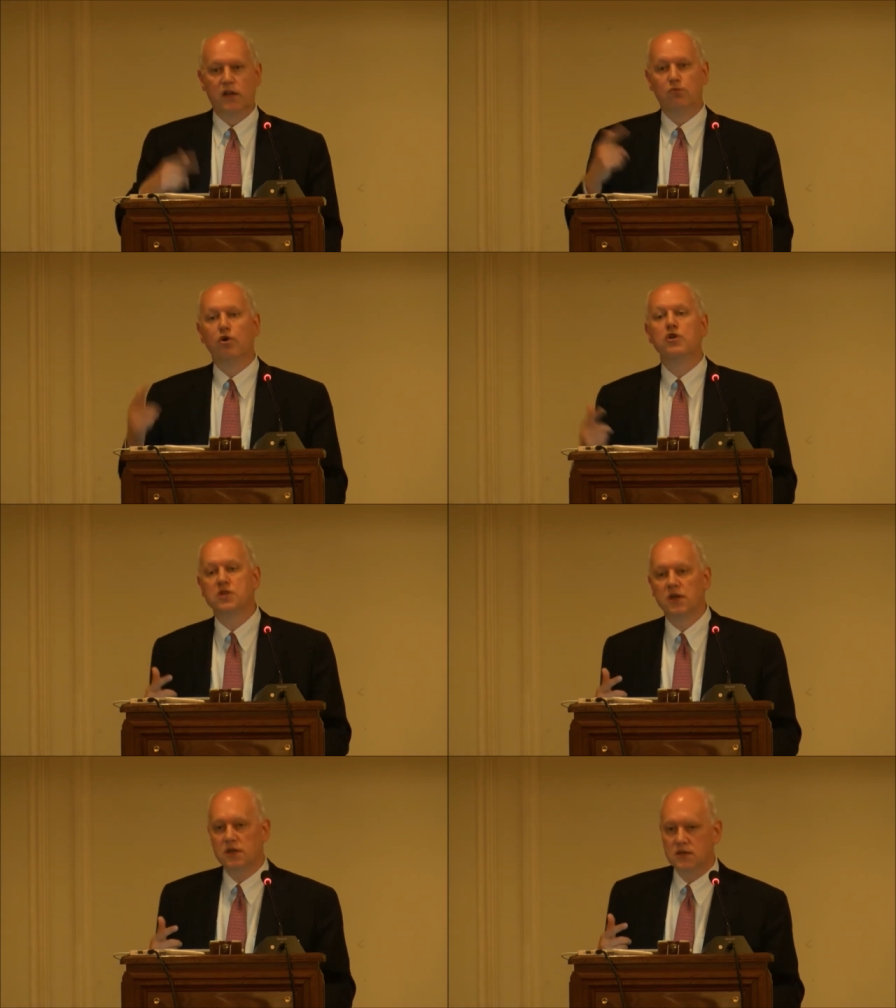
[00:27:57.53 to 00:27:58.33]
And the
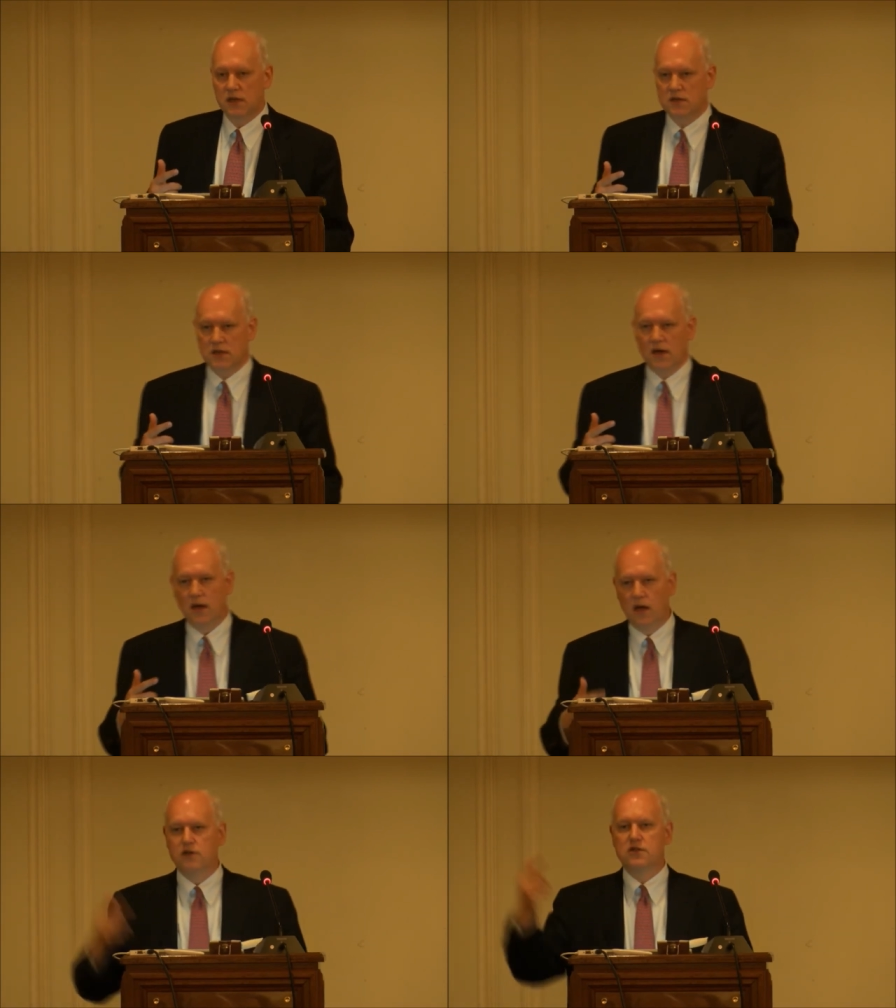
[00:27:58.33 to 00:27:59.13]
worst thing is they
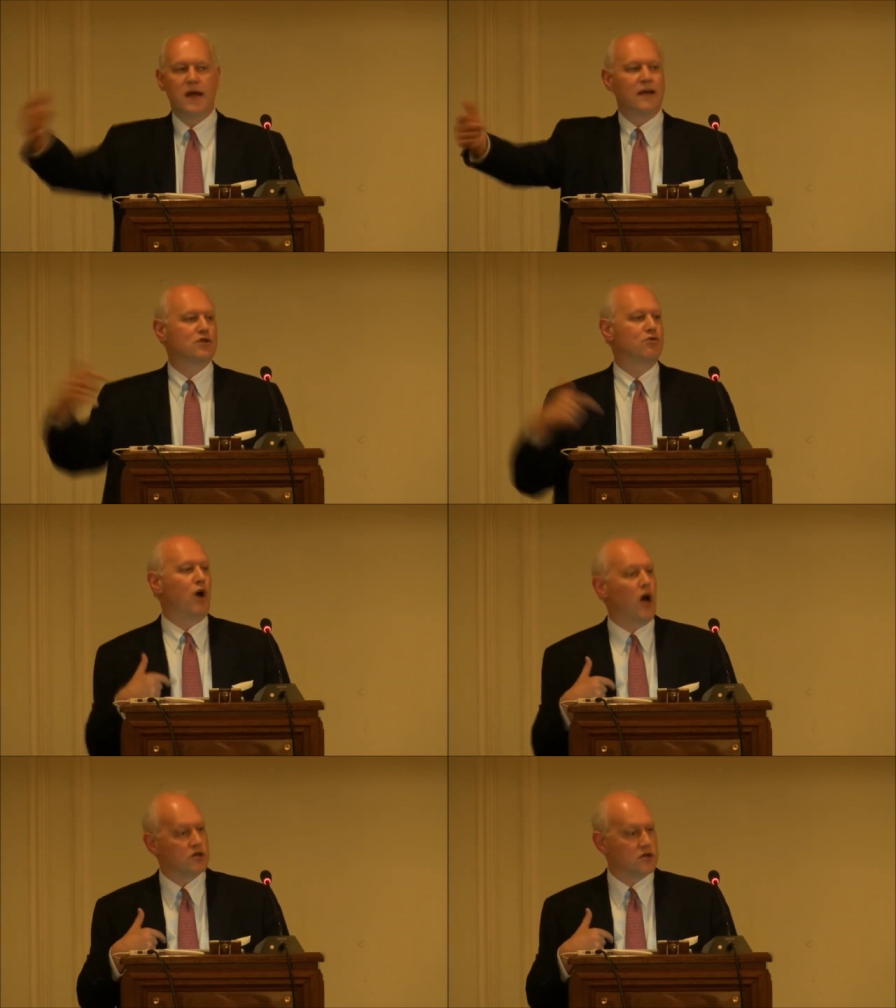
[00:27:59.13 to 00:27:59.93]
say it's thanks
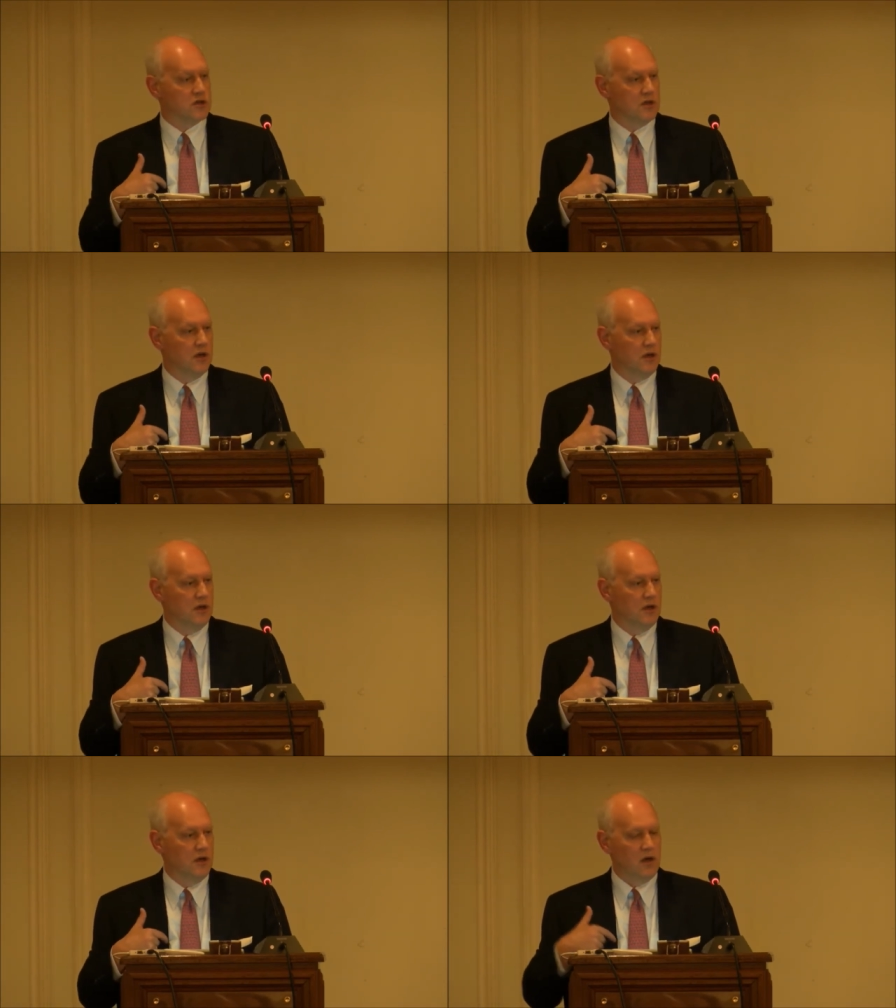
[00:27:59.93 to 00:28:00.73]
to us.
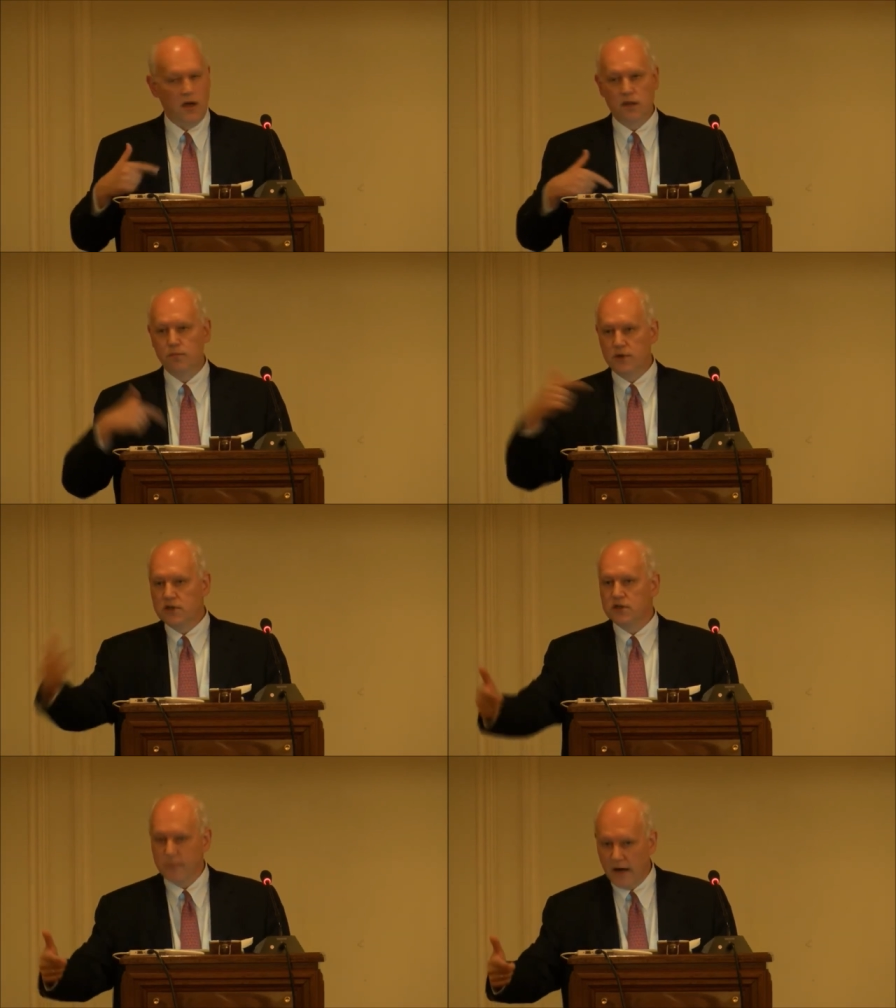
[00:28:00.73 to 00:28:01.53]
And the business